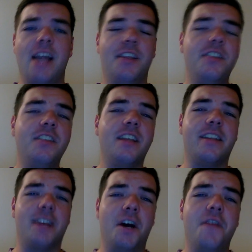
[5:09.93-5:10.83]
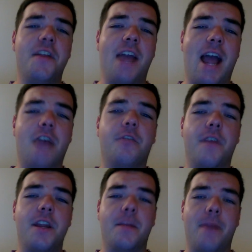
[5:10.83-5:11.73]
This is a tough and
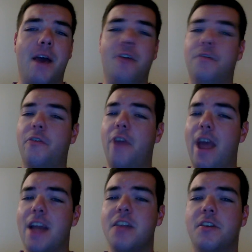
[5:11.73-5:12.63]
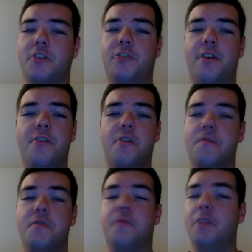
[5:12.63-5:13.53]
aggravating battle for any young trainer
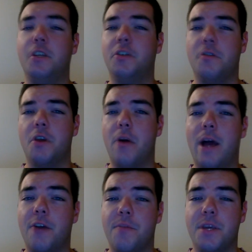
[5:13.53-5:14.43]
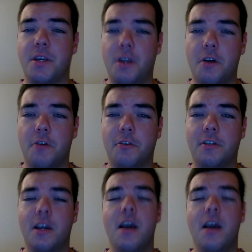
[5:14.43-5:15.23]
if you really don't know how to beat Ghost,